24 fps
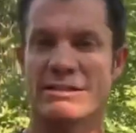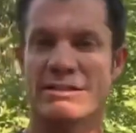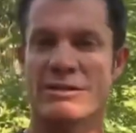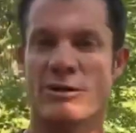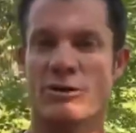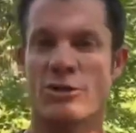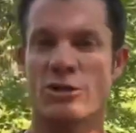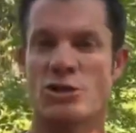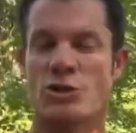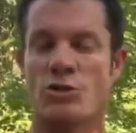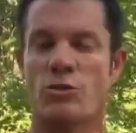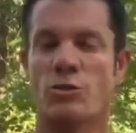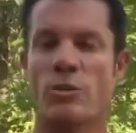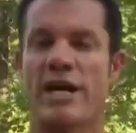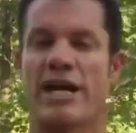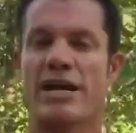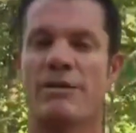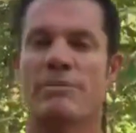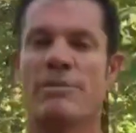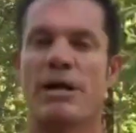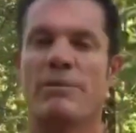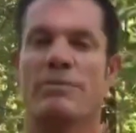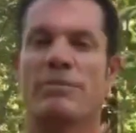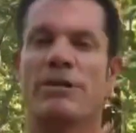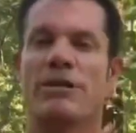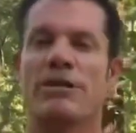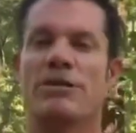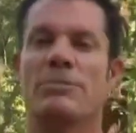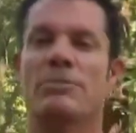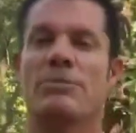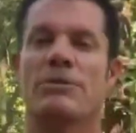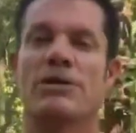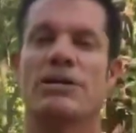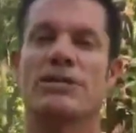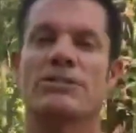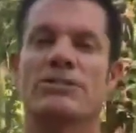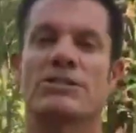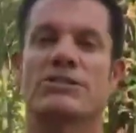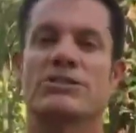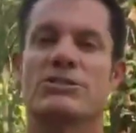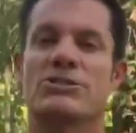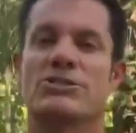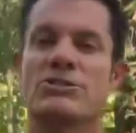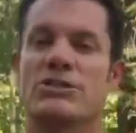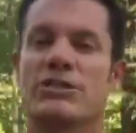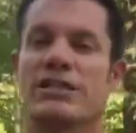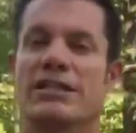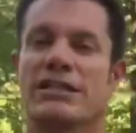or swayed by peer pressure to
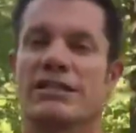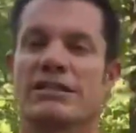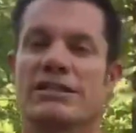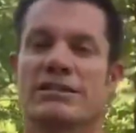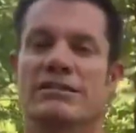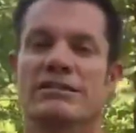drink.